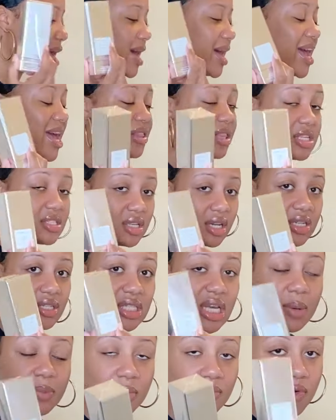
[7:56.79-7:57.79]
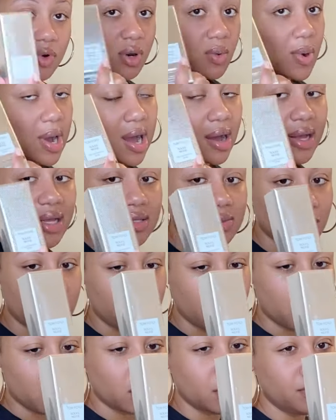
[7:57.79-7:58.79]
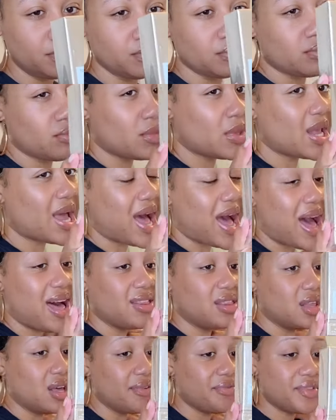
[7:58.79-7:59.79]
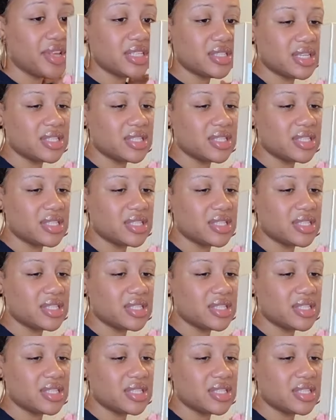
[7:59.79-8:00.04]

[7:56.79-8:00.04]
I had this in a sample for a while as well. I love this.